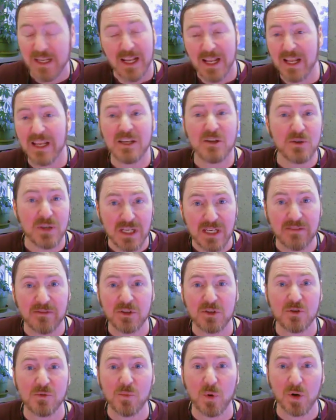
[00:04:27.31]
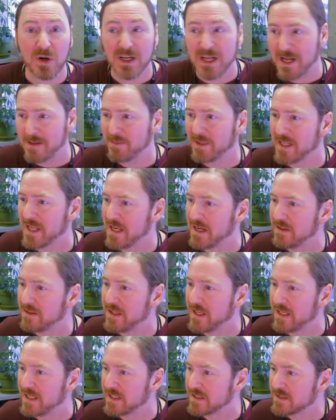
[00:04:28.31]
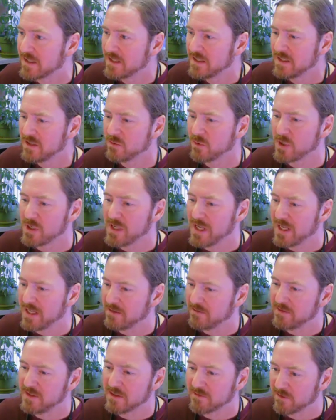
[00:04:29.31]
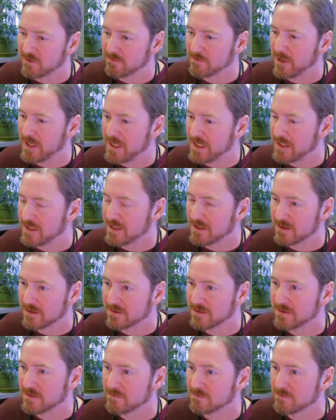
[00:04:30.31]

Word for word: And you can even do more complicated things where you have different uh,